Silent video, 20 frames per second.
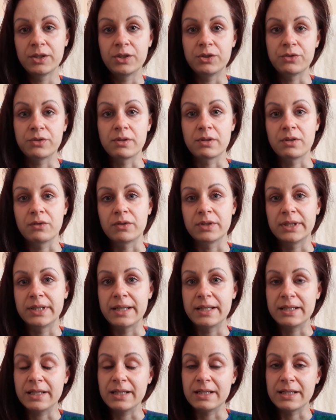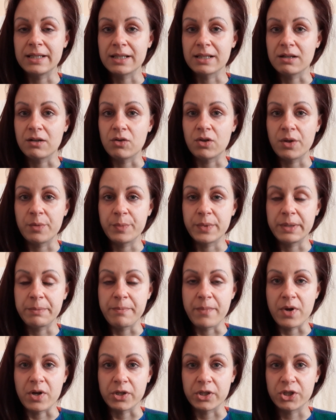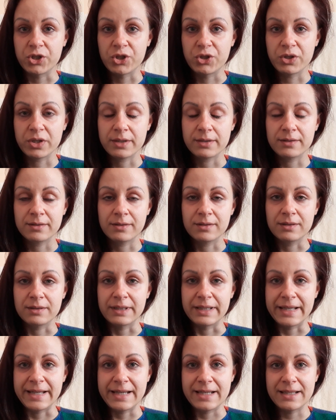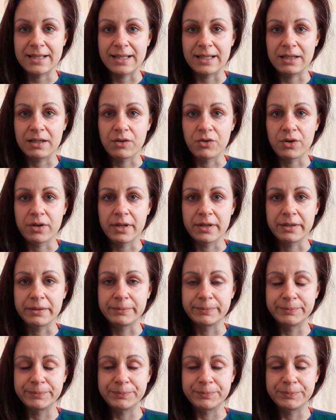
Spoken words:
You thought that it's gonna be much easier.